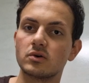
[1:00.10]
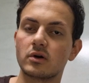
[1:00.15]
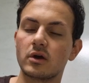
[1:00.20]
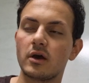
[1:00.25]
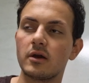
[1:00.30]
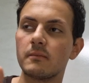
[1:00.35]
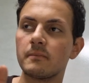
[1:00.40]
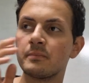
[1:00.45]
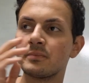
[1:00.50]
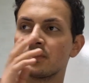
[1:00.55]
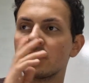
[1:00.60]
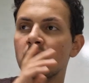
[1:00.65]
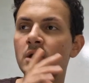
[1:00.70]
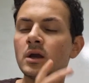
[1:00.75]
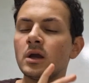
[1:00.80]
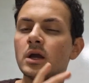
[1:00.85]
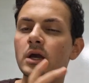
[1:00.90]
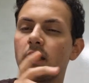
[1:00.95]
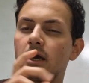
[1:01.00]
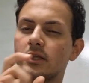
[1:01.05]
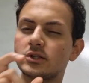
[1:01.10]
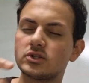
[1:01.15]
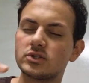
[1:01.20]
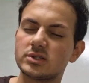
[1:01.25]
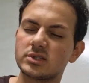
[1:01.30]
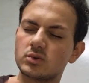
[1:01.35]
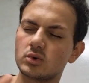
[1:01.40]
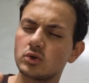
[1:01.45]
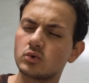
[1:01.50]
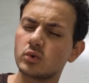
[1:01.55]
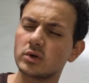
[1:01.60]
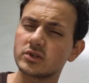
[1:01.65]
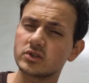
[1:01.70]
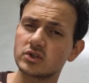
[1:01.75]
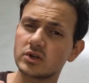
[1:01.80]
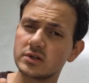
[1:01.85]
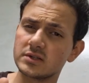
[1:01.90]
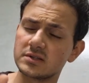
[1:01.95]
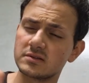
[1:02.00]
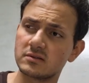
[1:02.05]
Okay, it was
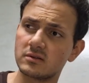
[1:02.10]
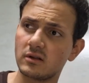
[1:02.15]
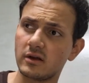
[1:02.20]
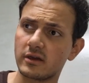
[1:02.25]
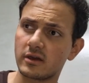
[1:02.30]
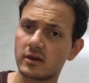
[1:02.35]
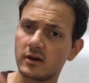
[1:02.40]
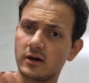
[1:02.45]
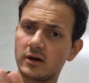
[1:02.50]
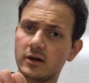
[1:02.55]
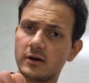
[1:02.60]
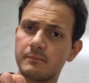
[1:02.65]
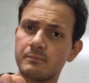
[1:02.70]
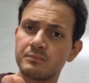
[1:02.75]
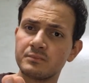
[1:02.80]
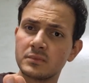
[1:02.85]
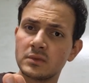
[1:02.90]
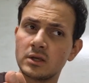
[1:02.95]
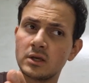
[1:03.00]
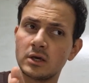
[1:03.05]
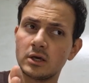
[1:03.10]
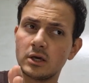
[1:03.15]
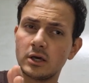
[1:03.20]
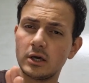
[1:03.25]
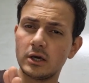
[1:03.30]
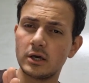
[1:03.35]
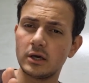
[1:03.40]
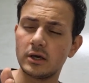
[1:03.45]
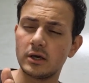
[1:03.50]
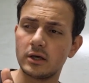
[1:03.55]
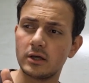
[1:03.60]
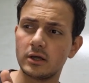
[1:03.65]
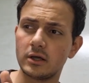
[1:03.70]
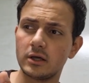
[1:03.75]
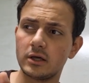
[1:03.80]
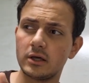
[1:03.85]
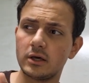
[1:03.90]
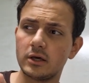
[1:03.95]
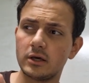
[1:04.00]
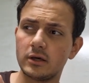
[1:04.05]
just like
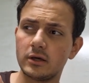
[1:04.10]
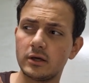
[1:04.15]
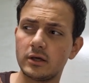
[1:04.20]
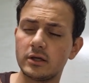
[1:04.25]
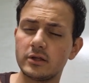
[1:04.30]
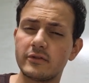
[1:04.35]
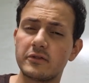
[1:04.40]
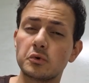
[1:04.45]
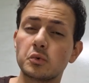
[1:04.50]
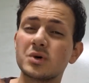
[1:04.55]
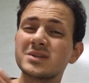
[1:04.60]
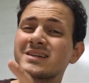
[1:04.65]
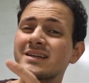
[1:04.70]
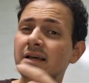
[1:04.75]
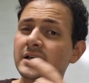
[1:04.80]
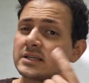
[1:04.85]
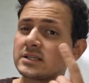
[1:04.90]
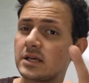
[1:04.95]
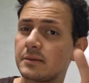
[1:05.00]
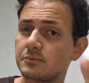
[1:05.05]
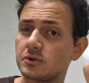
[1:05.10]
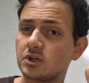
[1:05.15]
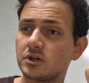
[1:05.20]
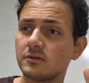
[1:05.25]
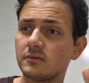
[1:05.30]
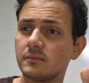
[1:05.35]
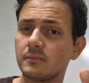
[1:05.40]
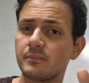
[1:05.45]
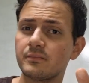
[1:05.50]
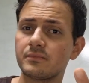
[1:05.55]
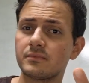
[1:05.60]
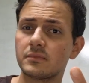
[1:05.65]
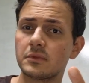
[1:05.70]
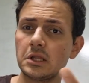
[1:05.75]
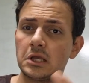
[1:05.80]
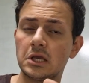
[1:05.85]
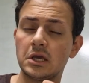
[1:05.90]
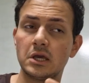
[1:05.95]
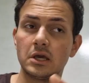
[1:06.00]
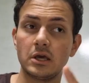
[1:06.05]
there was an exception,
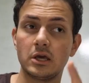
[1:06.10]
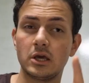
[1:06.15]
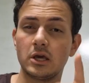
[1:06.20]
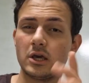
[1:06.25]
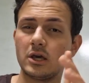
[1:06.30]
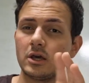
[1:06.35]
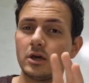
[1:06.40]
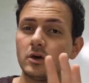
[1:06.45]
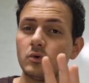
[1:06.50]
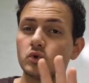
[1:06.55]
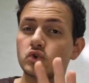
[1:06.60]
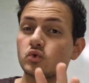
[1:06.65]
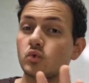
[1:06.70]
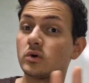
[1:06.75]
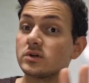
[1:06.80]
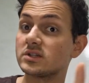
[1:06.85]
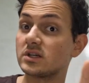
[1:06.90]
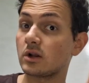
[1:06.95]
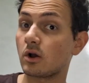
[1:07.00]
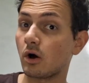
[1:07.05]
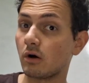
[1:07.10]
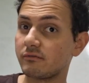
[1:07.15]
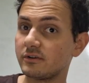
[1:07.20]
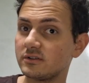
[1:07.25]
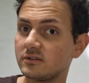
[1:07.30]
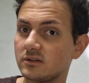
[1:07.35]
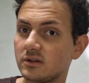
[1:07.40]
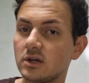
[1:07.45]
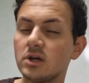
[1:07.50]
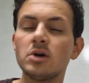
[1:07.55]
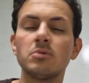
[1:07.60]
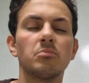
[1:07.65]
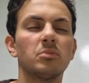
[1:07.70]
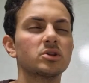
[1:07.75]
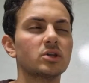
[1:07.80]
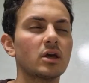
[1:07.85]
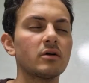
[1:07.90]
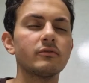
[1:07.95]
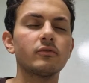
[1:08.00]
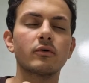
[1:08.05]
which was in COVID,
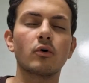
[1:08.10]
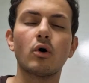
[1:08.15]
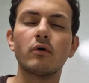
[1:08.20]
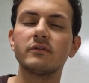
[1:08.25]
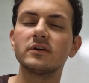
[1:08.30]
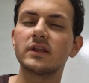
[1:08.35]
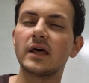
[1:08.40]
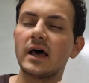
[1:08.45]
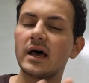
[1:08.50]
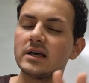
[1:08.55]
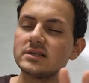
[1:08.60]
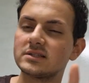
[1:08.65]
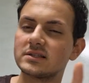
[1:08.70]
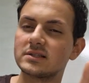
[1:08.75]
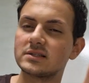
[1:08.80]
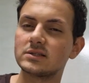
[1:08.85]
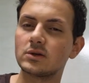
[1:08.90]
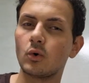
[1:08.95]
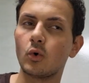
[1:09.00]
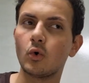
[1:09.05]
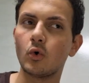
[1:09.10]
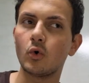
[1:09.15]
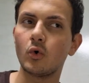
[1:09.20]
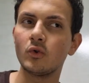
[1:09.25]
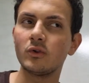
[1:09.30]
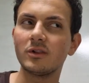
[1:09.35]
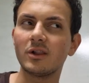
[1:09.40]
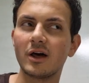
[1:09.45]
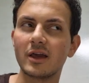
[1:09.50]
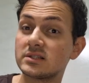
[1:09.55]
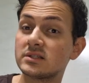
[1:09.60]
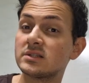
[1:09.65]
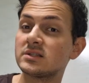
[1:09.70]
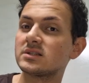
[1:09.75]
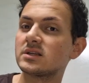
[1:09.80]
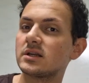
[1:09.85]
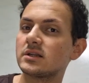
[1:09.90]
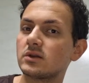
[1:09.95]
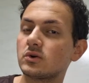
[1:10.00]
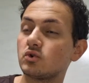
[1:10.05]
but COVID has its own licenses
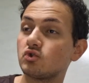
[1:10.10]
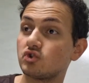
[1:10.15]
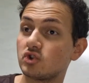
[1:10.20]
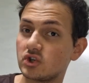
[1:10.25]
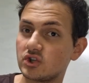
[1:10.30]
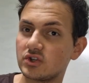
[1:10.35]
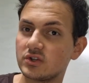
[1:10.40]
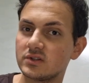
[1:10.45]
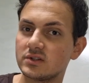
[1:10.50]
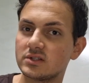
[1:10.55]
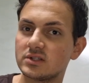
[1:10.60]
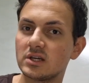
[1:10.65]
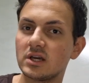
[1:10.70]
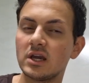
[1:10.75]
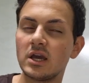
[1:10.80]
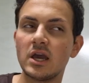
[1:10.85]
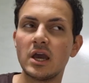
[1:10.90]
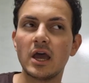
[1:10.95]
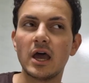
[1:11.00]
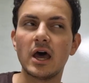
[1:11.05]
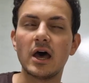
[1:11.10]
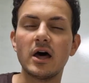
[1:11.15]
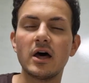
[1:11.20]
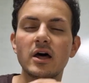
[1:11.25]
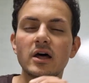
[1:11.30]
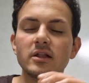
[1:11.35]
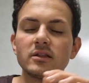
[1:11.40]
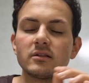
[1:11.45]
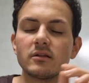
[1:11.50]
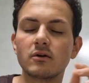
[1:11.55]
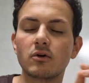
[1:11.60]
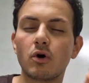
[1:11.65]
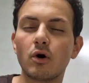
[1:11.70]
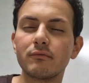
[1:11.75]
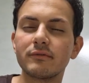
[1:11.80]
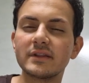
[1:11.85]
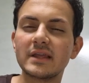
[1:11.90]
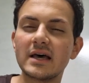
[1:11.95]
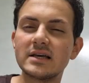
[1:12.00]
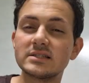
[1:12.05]
and conditions, and
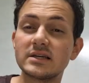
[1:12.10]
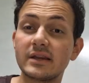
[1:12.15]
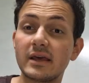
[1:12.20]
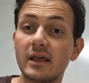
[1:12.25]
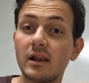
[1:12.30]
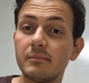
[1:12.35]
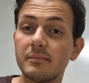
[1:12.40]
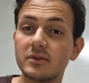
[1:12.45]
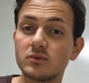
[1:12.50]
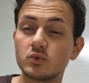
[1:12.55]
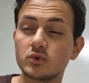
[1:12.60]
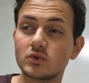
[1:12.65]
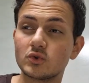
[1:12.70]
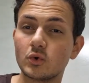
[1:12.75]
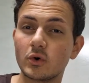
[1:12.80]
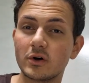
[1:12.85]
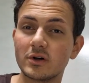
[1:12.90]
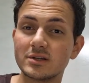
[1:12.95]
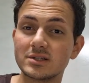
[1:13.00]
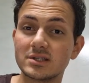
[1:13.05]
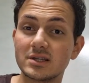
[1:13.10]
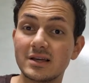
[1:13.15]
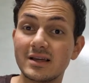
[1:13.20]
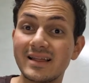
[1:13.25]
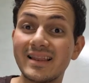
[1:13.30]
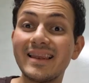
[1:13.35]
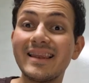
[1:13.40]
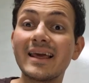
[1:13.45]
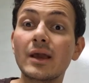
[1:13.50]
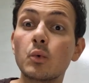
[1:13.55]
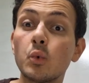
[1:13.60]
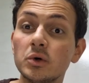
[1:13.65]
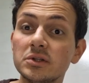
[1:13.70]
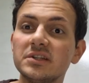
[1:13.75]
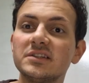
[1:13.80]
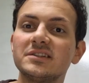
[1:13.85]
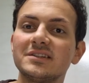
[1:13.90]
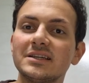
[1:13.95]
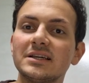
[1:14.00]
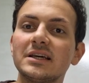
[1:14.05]
COVID has an element which was
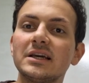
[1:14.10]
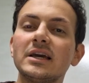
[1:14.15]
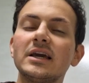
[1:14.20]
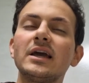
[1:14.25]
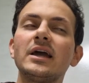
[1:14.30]
liquidity.